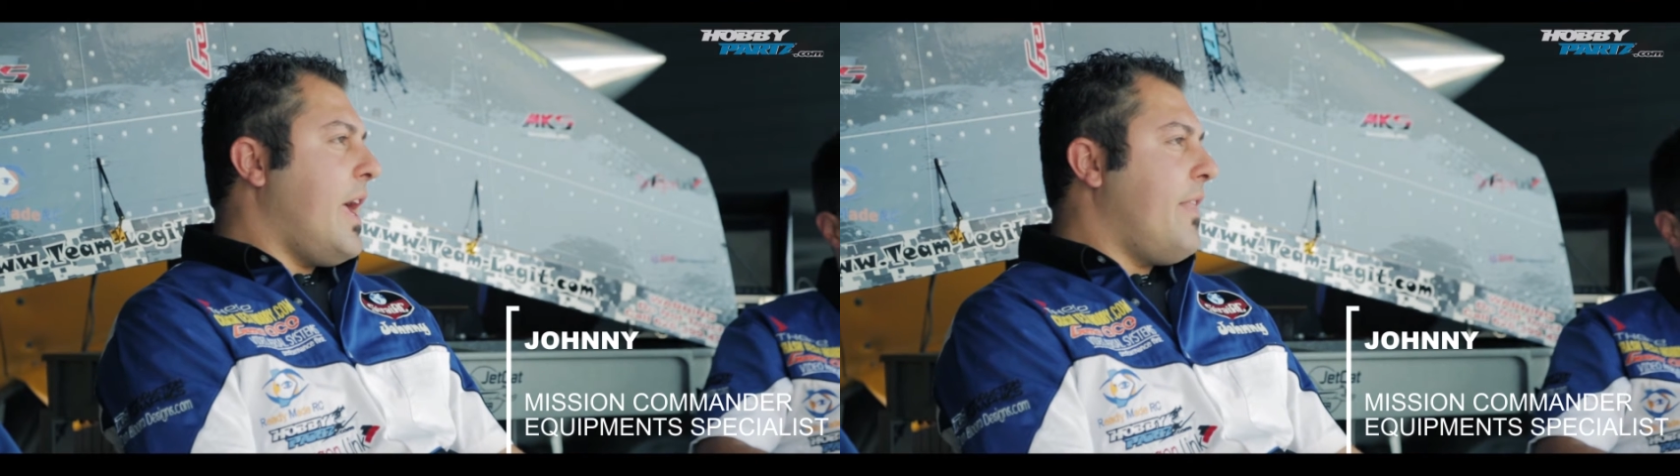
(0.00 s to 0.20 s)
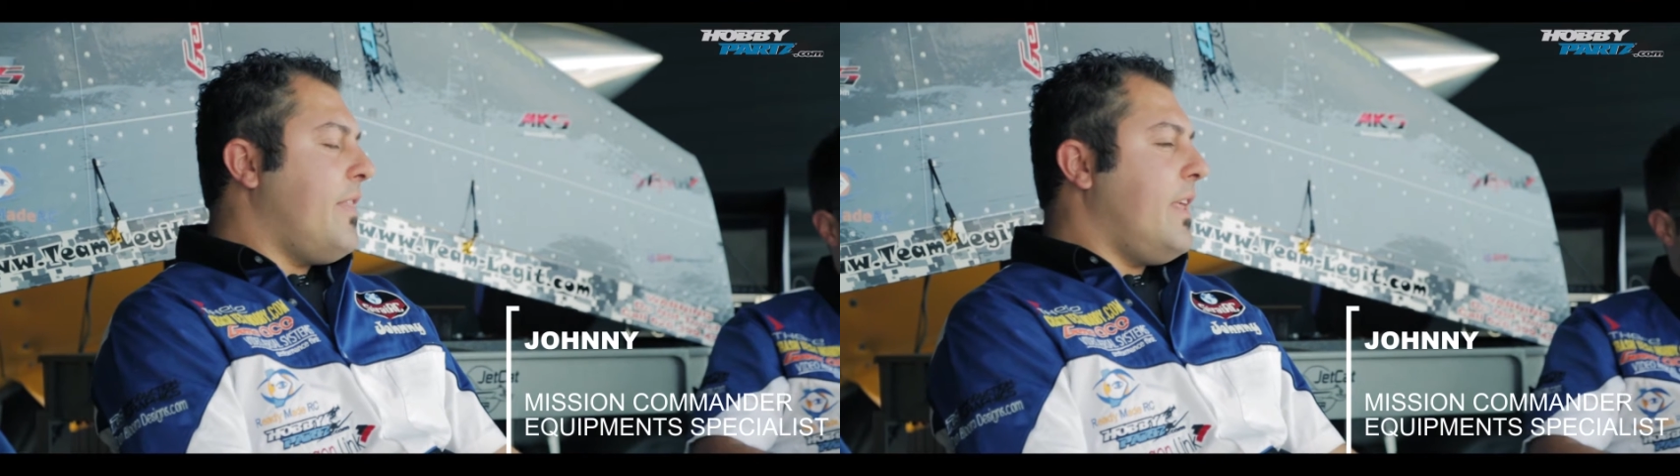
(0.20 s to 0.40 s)

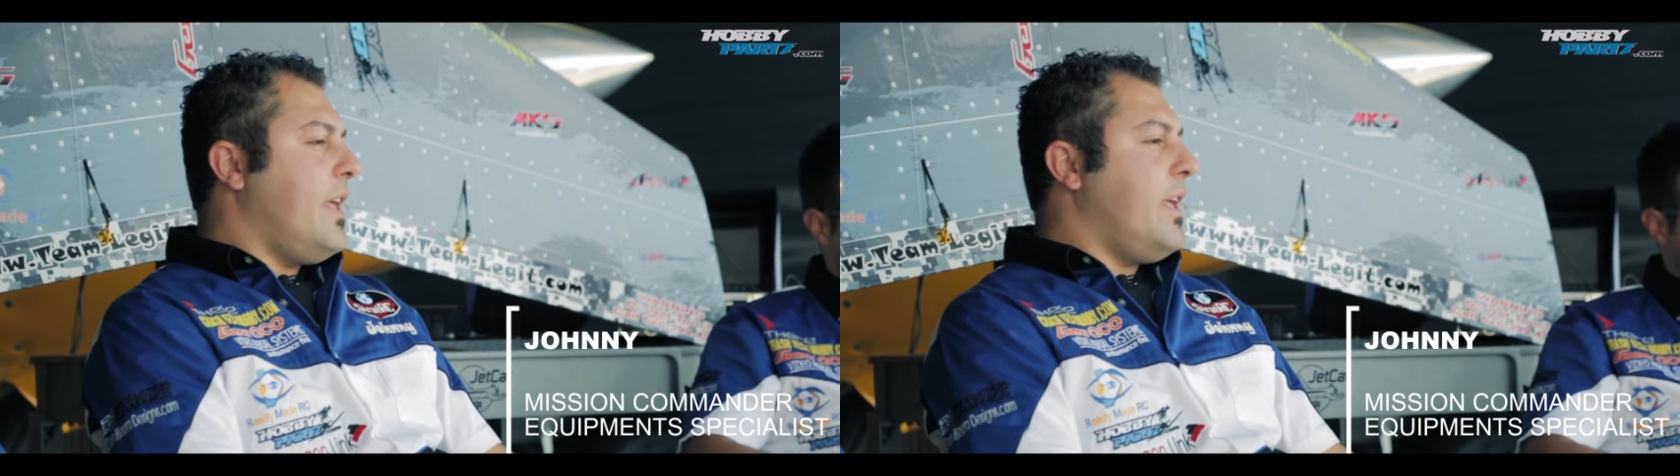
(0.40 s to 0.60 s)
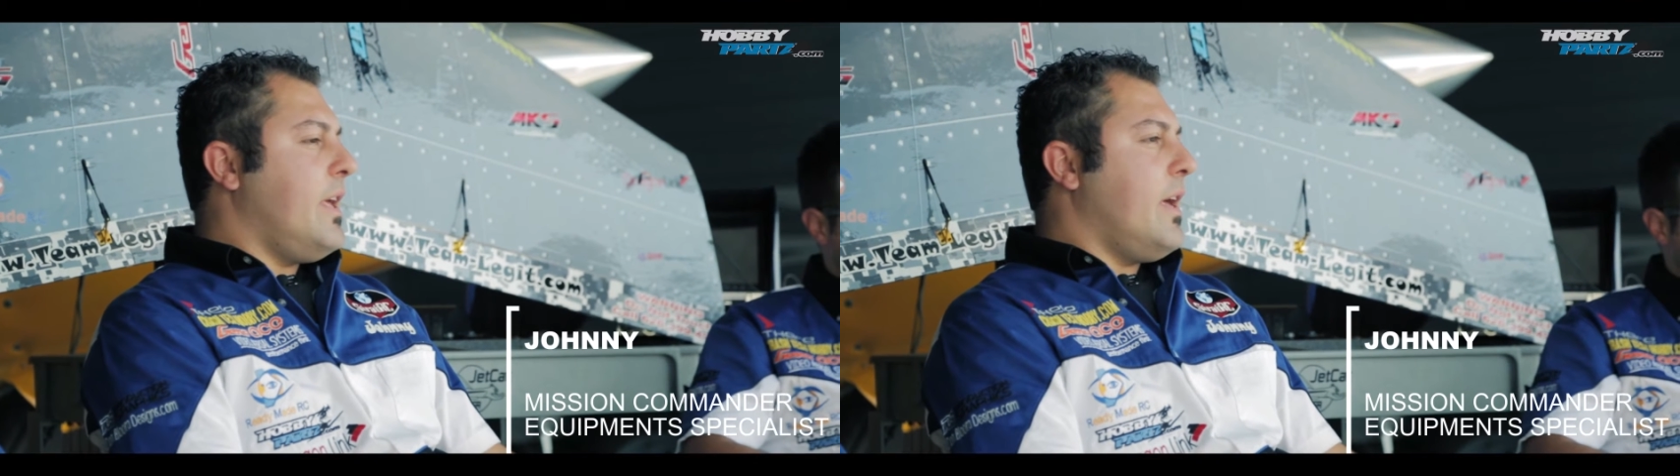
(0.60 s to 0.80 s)
and
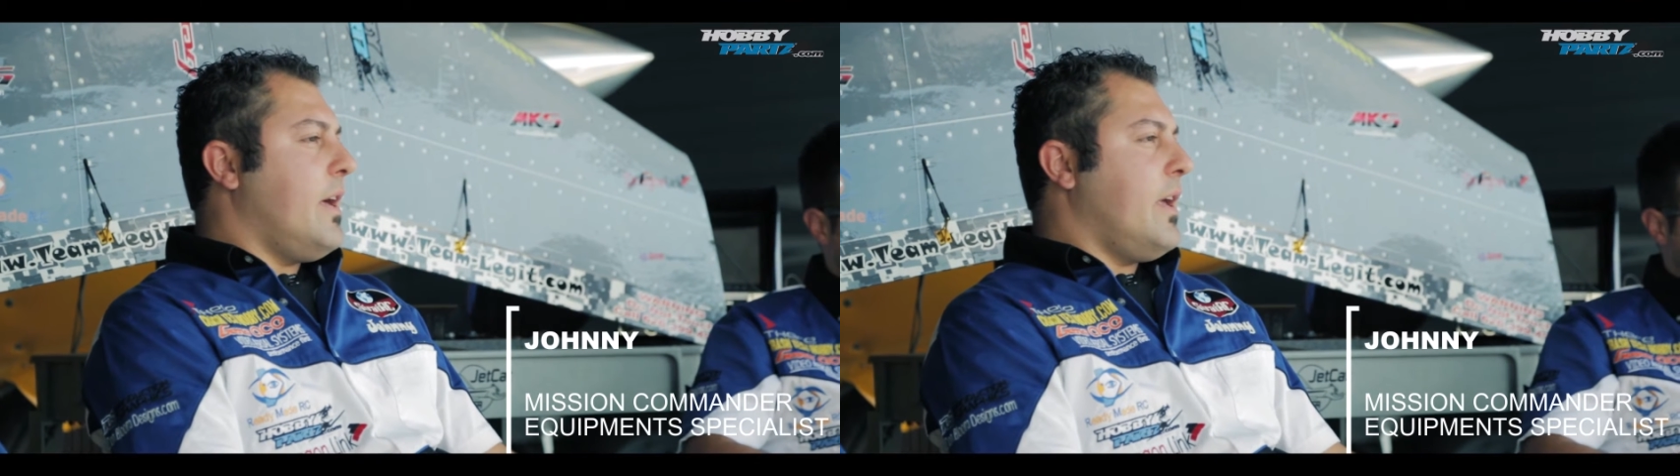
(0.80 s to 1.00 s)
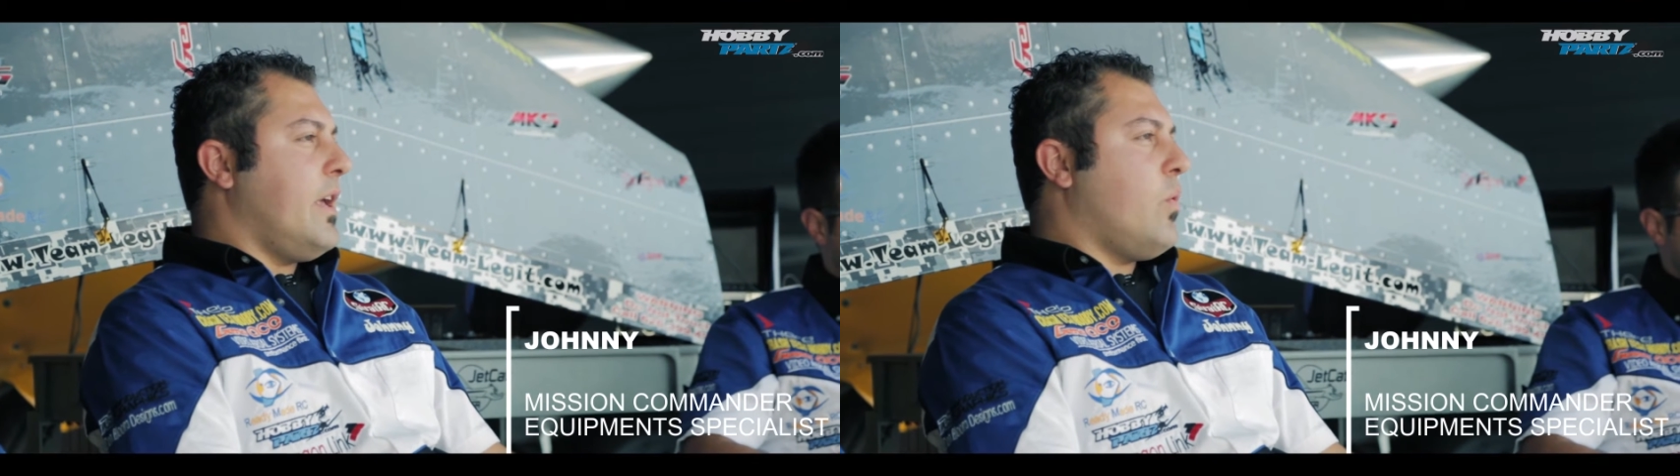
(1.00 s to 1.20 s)
the
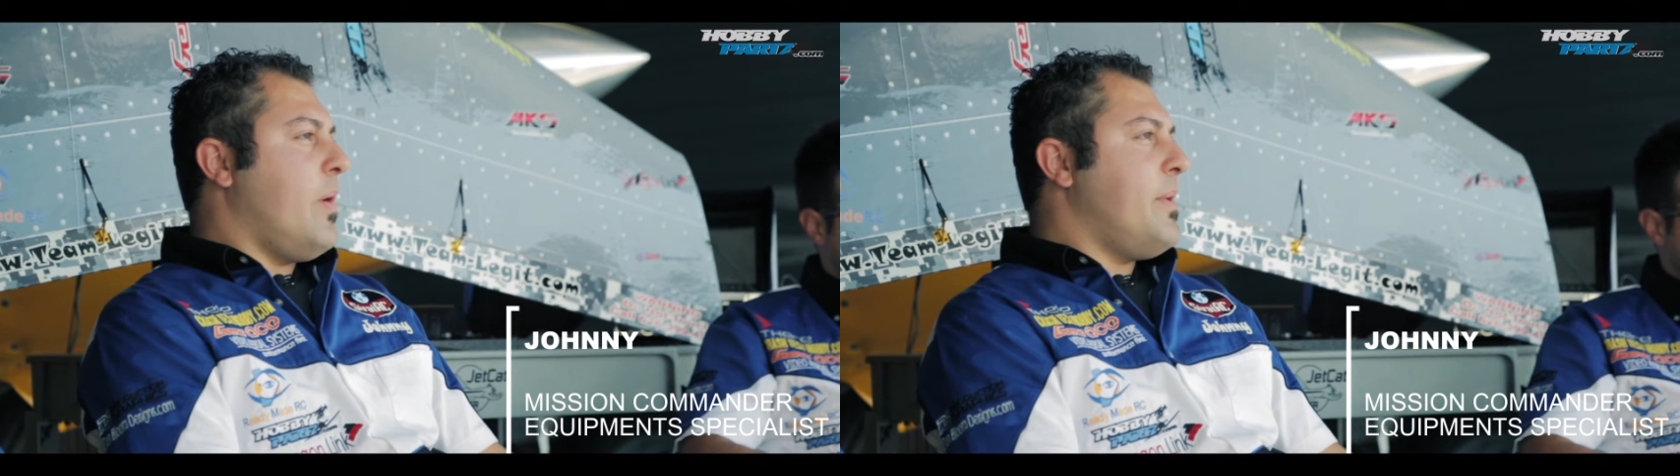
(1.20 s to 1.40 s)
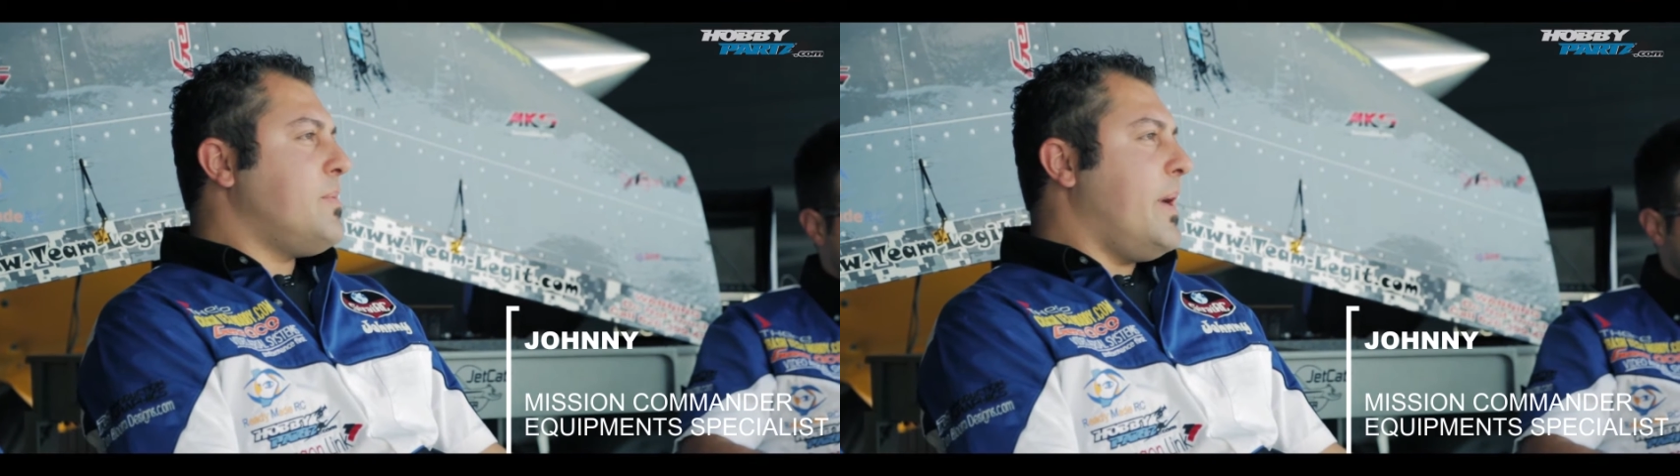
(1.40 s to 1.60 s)

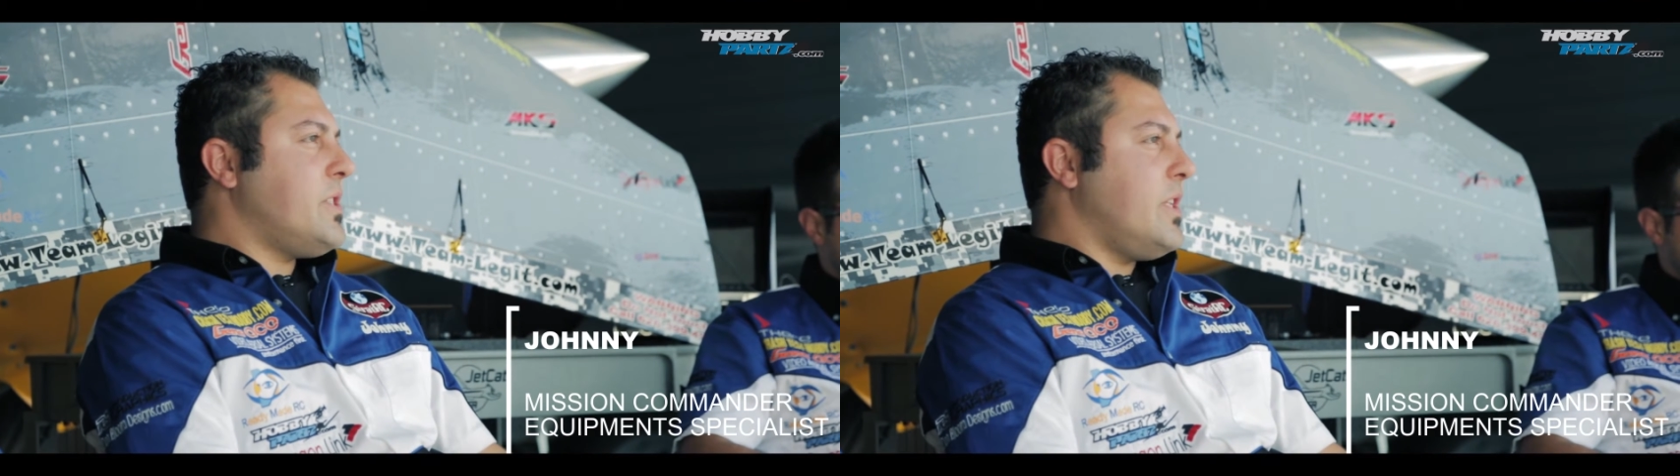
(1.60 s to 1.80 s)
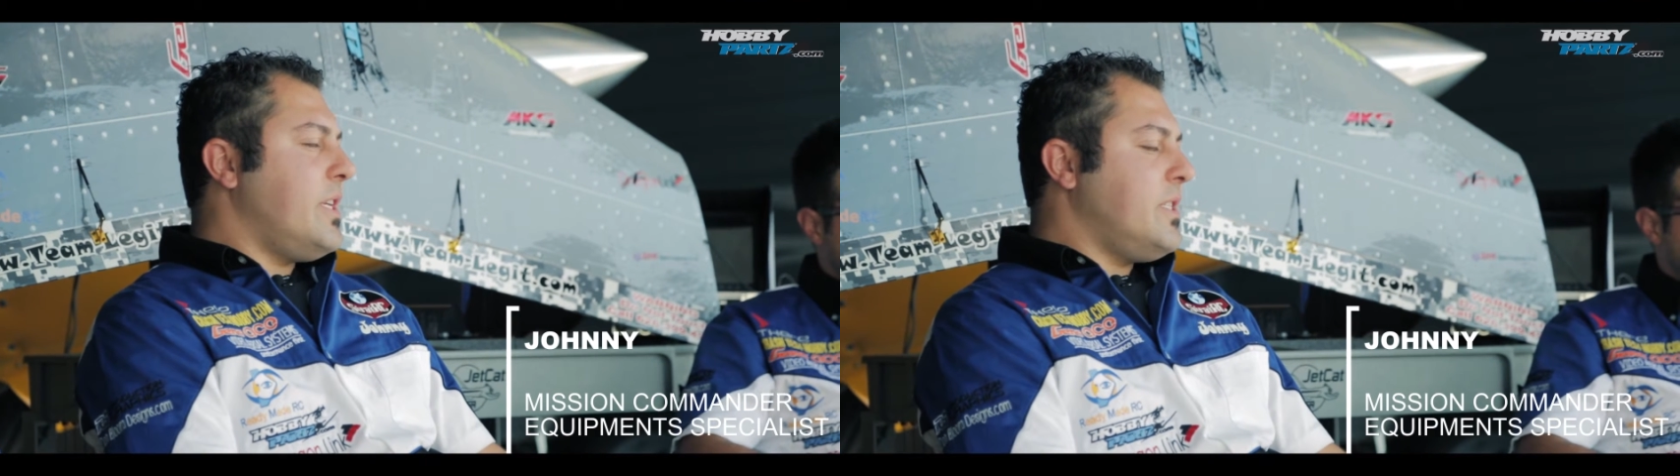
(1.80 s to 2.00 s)
equipment
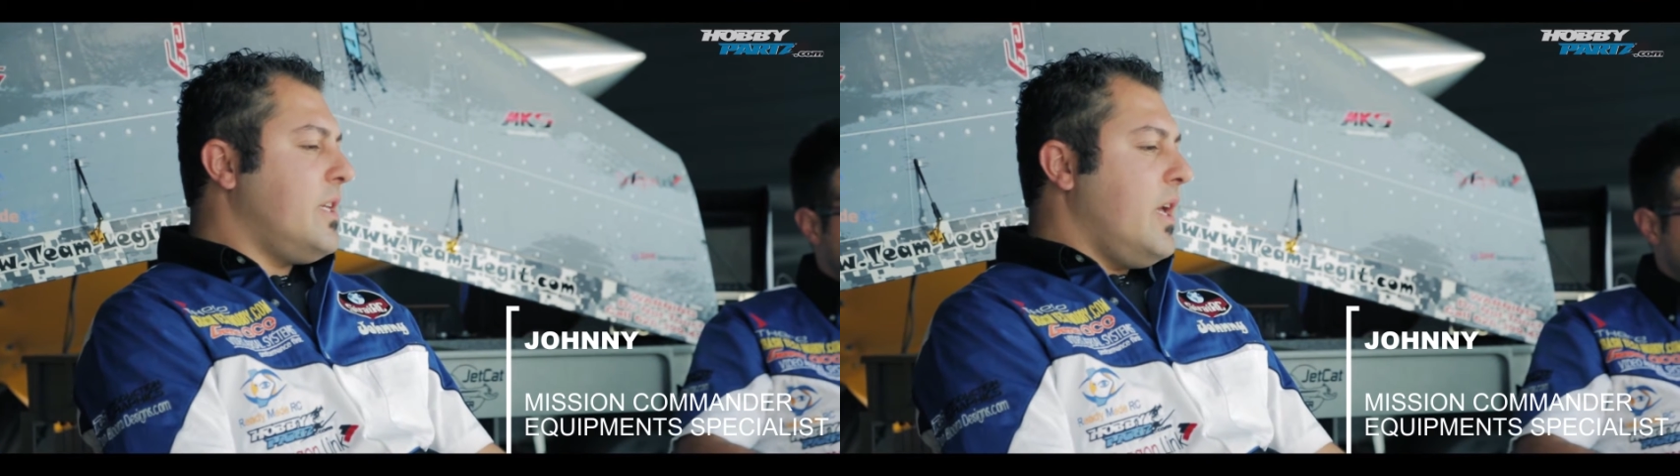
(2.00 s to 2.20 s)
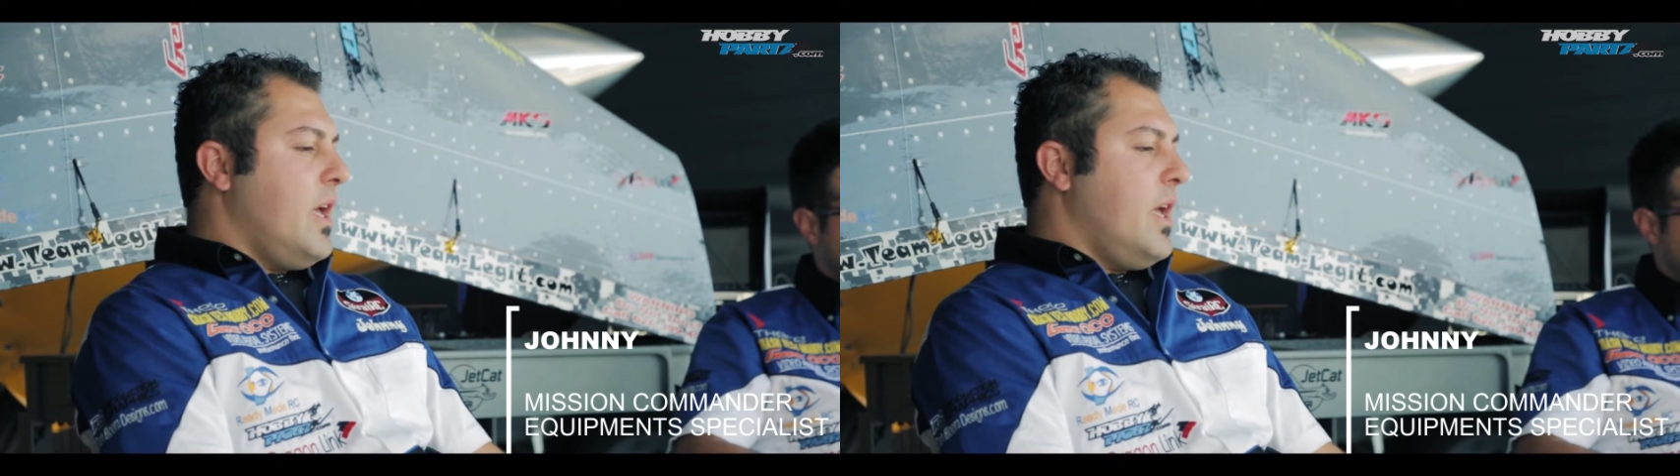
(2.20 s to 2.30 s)
specialist.